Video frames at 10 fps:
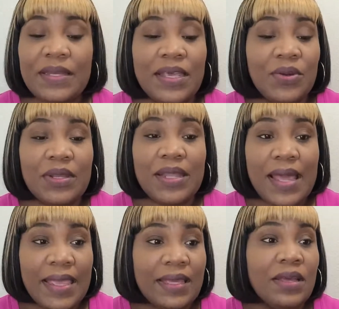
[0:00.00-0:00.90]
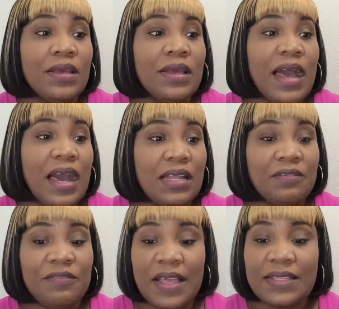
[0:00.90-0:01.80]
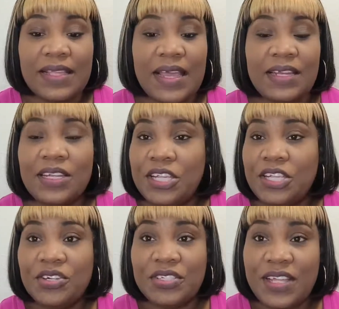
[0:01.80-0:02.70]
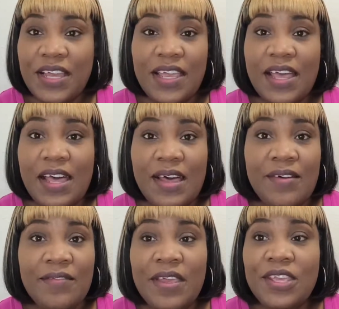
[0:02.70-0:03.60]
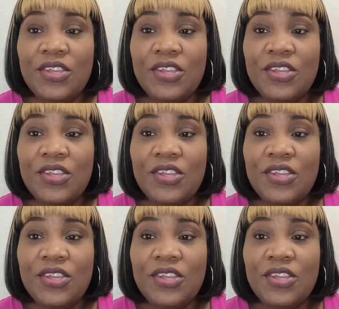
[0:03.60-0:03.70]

They don't like how the fact that your site have,